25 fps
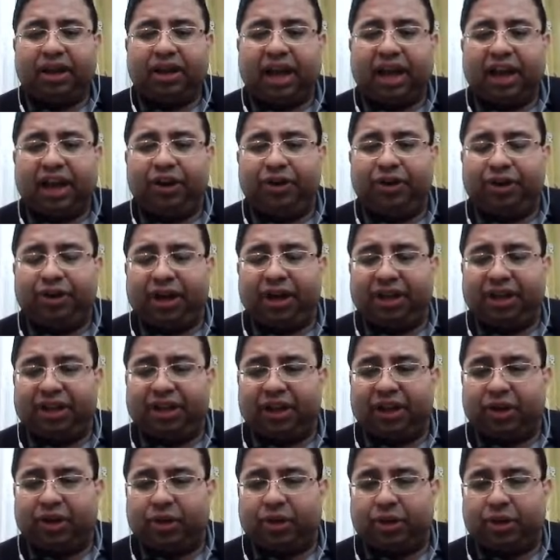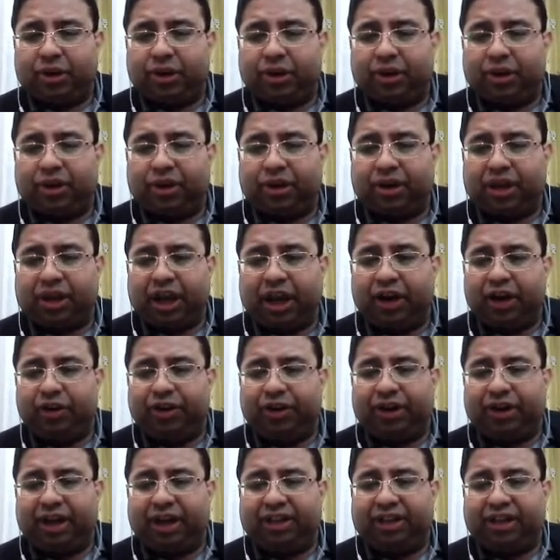Can you
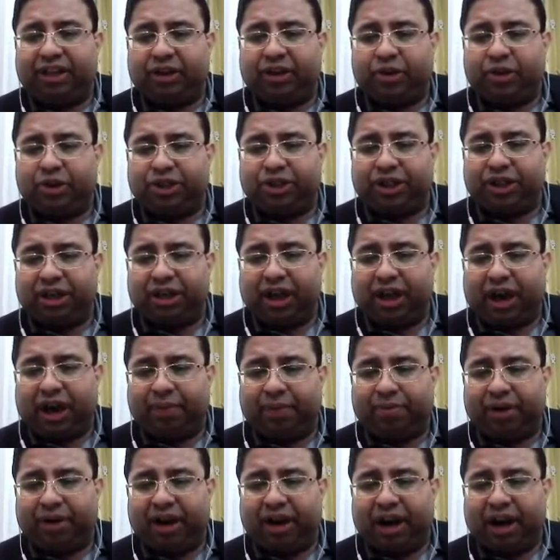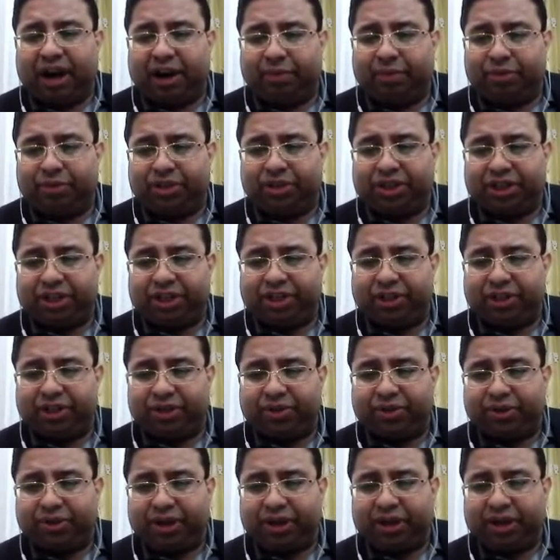take the question after end of the
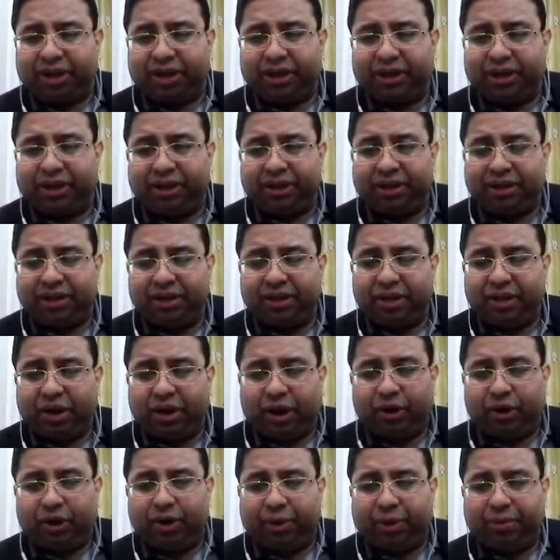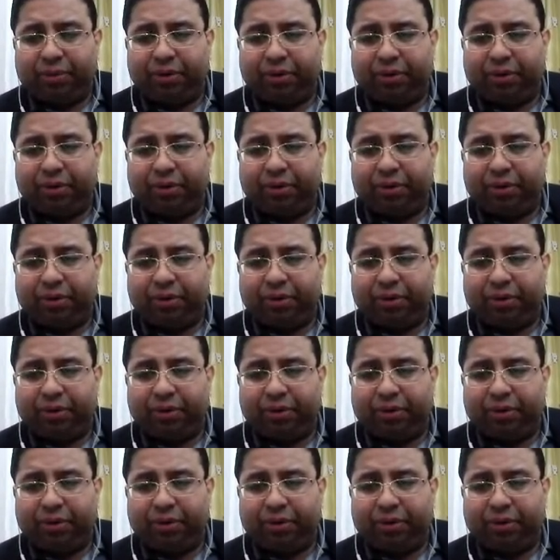session today, or